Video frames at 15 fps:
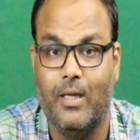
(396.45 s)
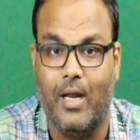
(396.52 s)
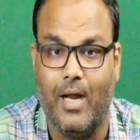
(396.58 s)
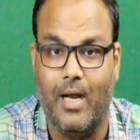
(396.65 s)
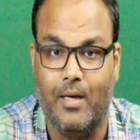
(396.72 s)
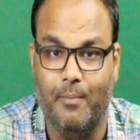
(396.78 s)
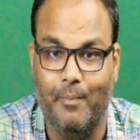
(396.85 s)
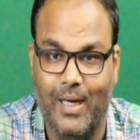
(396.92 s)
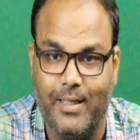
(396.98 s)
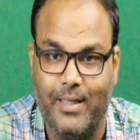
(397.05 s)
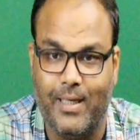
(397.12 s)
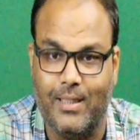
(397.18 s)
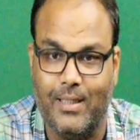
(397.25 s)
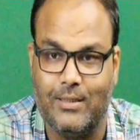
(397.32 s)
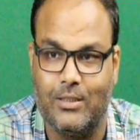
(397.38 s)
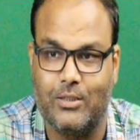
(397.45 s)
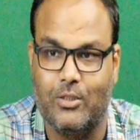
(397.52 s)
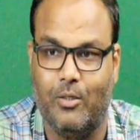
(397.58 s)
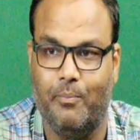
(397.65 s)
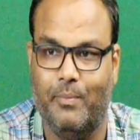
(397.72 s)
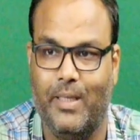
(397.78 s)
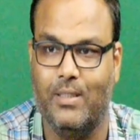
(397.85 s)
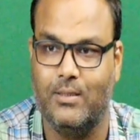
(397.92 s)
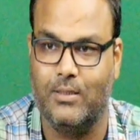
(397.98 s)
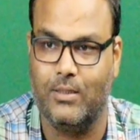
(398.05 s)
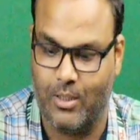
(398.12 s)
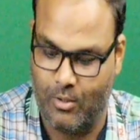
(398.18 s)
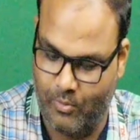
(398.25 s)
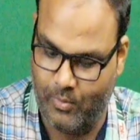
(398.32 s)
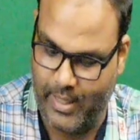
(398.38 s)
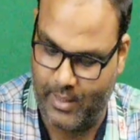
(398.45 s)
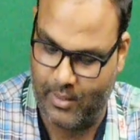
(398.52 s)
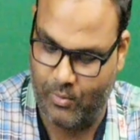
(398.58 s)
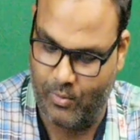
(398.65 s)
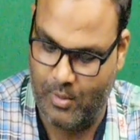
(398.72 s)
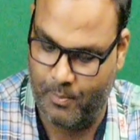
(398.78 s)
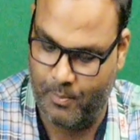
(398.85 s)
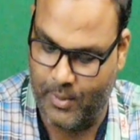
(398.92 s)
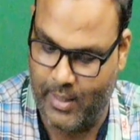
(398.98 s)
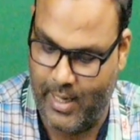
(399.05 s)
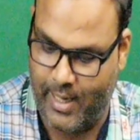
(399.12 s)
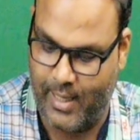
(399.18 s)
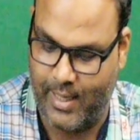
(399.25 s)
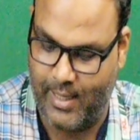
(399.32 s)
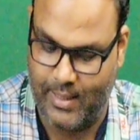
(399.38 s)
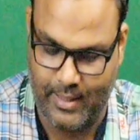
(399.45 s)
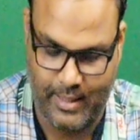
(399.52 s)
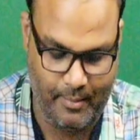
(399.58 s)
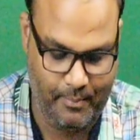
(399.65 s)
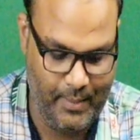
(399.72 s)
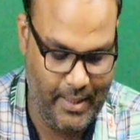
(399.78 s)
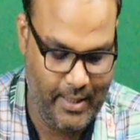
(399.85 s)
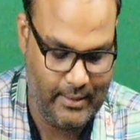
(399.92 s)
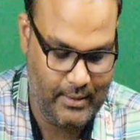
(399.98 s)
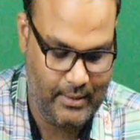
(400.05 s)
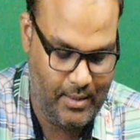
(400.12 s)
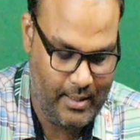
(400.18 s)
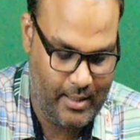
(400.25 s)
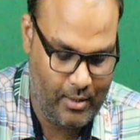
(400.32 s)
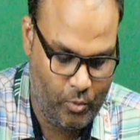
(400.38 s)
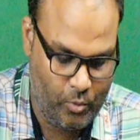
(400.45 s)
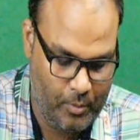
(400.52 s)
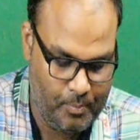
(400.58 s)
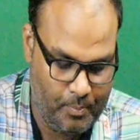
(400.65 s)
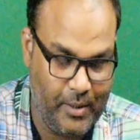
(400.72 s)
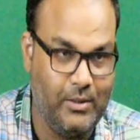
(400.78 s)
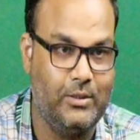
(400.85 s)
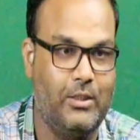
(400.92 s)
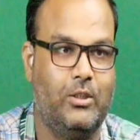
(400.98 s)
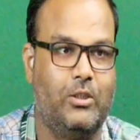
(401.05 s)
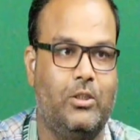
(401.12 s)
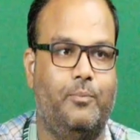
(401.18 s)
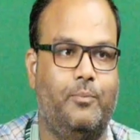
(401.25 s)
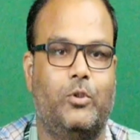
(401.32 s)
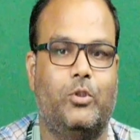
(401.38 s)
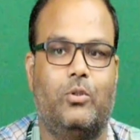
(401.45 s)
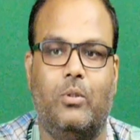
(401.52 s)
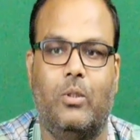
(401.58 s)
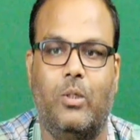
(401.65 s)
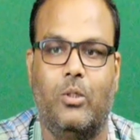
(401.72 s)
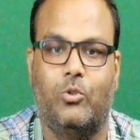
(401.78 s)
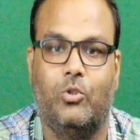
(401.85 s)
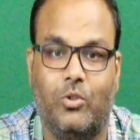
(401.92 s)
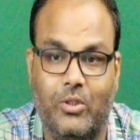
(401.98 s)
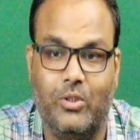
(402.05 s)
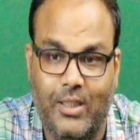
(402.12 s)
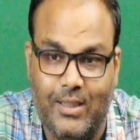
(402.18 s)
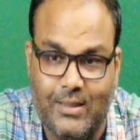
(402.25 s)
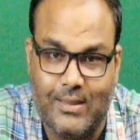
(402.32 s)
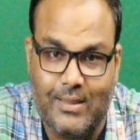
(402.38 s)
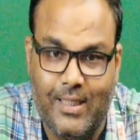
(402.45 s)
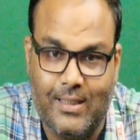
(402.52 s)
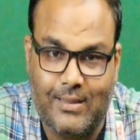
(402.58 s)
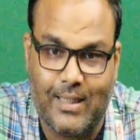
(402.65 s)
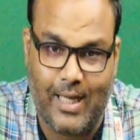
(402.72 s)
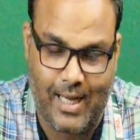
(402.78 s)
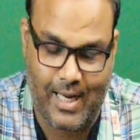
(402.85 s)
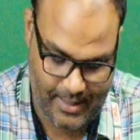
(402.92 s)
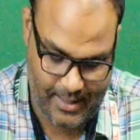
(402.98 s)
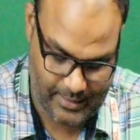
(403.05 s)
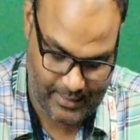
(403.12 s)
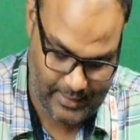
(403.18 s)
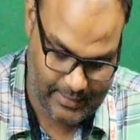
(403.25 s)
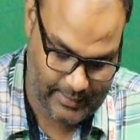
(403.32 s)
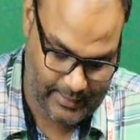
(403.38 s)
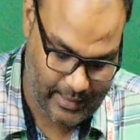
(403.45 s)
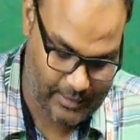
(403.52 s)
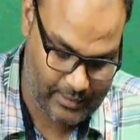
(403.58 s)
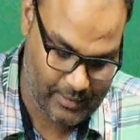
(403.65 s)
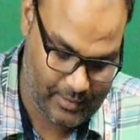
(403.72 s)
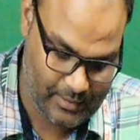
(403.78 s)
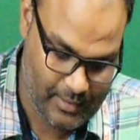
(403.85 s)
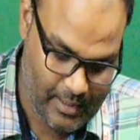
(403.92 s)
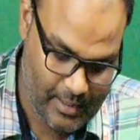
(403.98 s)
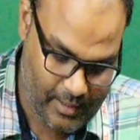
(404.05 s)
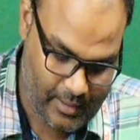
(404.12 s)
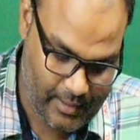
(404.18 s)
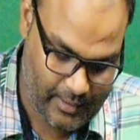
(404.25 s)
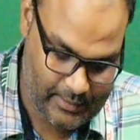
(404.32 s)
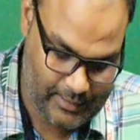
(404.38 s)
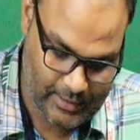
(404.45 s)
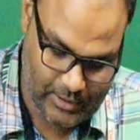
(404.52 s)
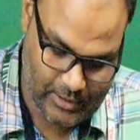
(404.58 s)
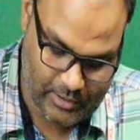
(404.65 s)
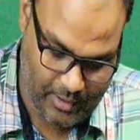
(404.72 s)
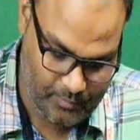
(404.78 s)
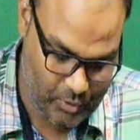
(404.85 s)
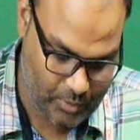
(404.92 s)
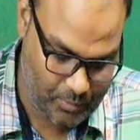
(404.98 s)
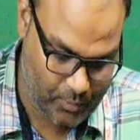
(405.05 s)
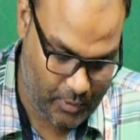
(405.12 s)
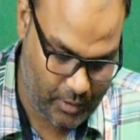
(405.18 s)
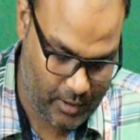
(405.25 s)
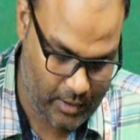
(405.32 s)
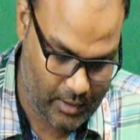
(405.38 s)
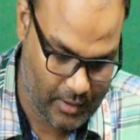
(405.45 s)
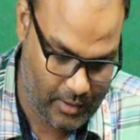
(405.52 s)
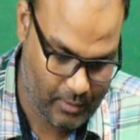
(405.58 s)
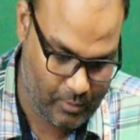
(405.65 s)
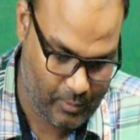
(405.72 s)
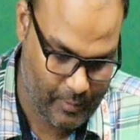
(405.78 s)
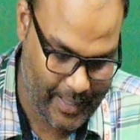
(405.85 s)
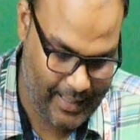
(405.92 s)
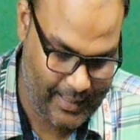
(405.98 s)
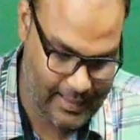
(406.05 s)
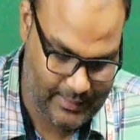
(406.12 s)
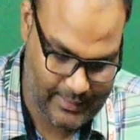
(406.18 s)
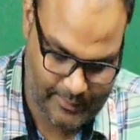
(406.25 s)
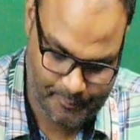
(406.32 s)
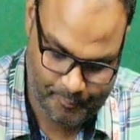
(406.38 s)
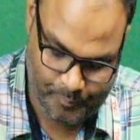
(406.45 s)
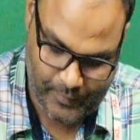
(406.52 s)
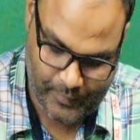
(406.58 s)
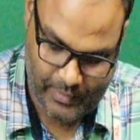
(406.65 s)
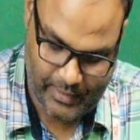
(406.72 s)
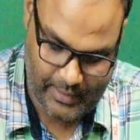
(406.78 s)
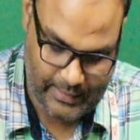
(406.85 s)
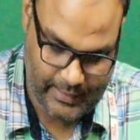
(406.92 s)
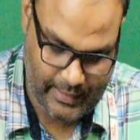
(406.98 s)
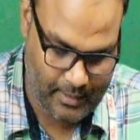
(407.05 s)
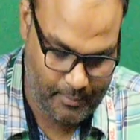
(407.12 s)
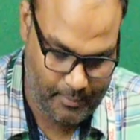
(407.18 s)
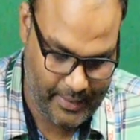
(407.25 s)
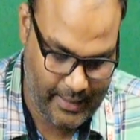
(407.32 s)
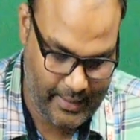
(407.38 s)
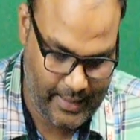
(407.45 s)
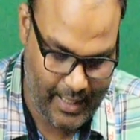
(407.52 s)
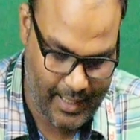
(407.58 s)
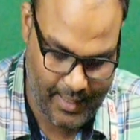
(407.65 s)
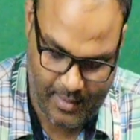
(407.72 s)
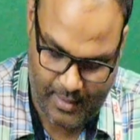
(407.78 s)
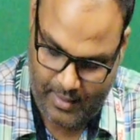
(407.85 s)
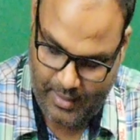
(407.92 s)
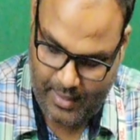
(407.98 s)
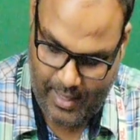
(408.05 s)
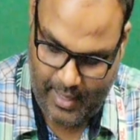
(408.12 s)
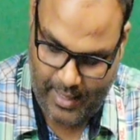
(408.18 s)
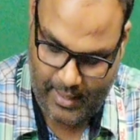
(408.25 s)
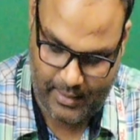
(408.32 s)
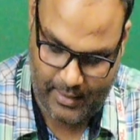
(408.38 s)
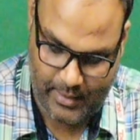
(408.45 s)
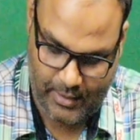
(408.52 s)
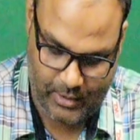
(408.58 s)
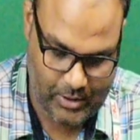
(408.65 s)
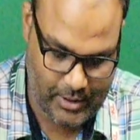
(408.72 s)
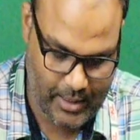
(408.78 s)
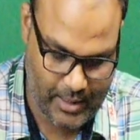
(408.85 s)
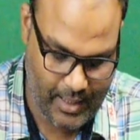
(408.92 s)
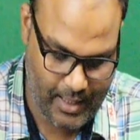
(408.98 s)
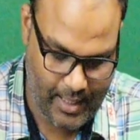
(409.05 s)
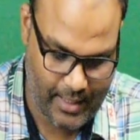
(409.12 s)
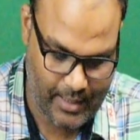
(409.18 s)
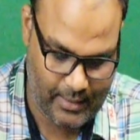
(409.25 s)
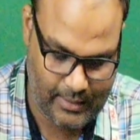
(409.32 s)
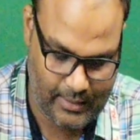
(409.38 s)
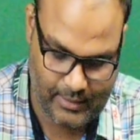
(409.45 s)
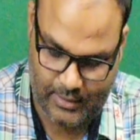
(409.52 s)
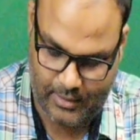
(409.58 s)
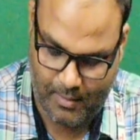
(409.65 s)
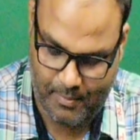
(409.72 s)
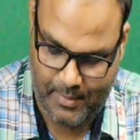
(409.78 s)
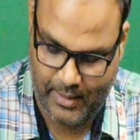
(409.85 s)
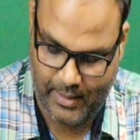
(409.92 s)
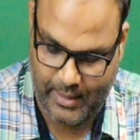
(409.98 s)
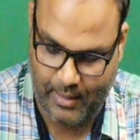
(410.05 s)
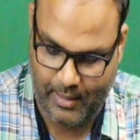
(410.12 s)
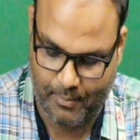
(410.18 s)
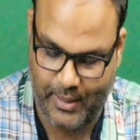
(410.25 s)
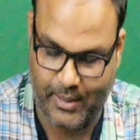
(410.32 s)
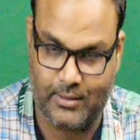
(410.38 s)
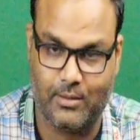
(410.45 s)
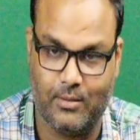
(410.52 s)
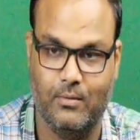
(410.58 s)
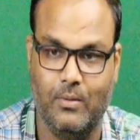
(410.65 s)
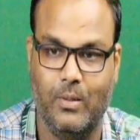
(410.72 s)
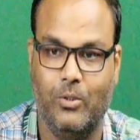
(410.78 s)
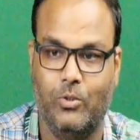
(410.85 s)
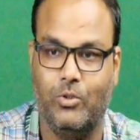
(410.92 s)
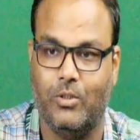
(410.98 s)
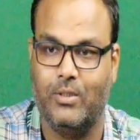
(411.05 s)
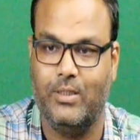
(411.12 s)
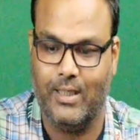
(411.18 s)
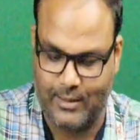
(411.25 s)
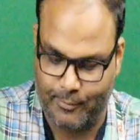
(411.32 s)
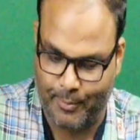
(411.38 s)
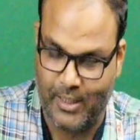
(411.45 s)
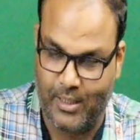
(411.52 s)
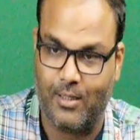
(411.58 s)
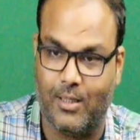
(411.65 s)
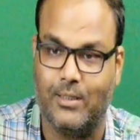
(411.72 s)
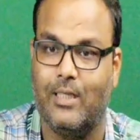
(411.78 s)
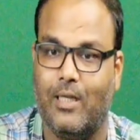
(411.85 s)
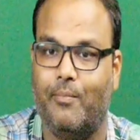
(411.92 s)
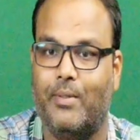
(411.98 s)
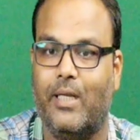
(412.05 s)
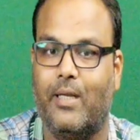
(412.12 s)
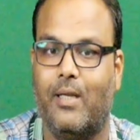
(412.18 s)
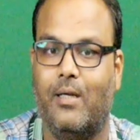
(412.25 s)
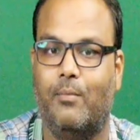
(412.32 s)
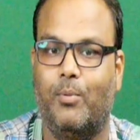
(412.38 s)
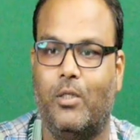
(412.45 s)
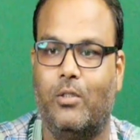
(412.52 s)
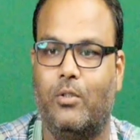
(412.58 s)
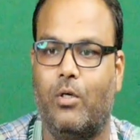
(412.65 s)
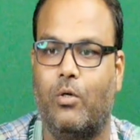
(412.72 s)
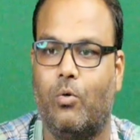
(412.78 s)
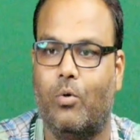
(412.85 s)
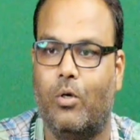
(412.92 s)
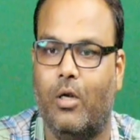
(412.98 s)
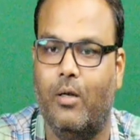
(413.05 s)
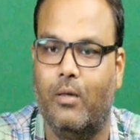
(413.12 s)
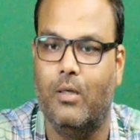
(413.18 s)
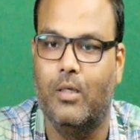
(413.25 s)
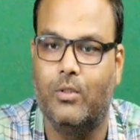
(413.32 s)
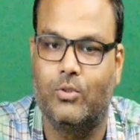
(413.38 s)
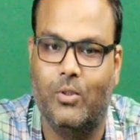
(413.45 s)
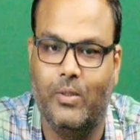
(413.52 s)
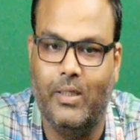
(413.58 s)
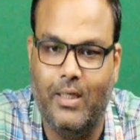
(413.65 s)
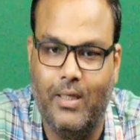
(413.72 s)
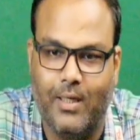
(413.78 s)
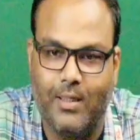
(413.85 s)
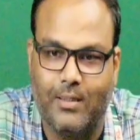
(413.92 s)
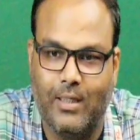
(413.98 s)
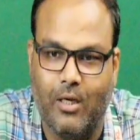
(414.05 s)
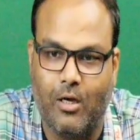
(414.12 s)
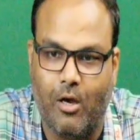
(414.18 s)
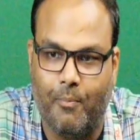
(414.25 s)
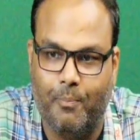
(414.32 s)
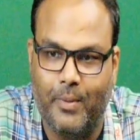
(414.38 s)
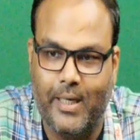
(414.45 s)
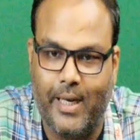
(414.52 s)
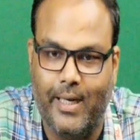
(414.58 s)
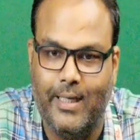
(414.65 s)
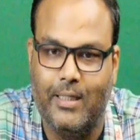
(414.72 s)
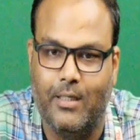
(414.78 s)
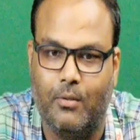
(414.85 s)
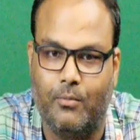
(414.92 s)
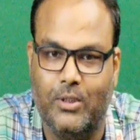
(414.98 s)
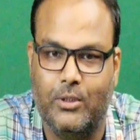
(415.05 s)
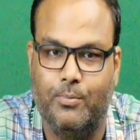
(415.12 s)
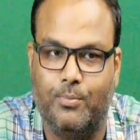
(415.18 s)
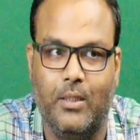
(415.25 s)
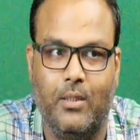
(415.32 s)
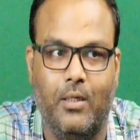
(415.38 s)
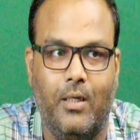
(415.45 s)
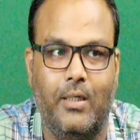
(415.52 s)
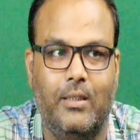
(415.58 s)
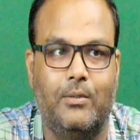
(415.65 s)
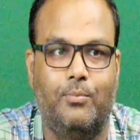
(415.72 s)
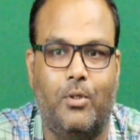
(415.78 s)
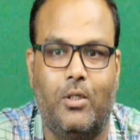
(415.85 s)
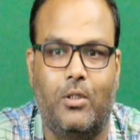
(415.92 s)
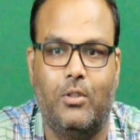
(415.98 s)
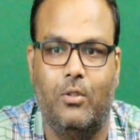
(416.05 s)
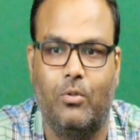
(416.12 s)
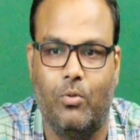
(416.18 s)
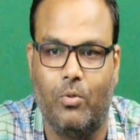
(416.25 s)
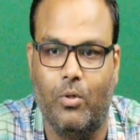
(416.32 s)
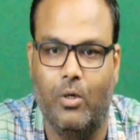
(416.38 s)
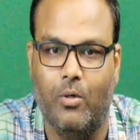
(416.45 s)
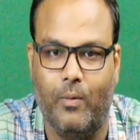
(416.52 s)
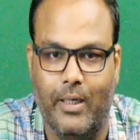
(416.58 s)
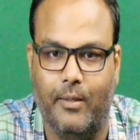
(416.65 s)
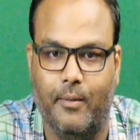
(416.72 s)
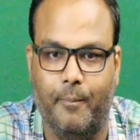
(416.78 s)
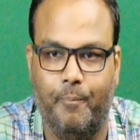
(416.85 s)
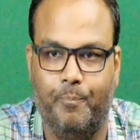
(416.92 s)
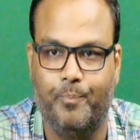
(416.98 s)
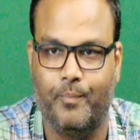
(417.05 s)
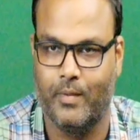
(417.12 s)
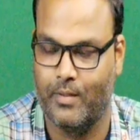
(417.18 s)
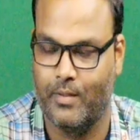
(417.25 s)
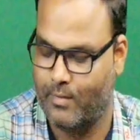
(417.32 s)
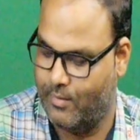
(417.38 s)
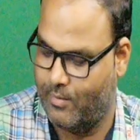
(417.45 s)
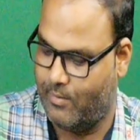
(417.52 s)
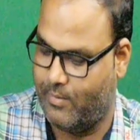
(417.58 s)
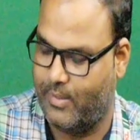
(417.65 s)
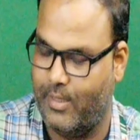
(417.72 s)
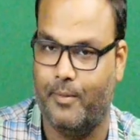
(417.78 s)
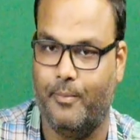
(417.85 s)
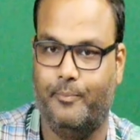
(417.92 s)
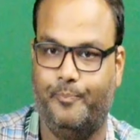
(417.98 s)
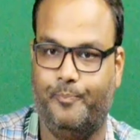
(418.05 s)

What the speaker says: And military system means we are going for radar, navigation and weapon systems. So these things, and these are the systems for wireless, these are medical and industrial, and this is the military application. So these figures I have taken from the Google. So here the copyright of this figure is for the Google only. Okay.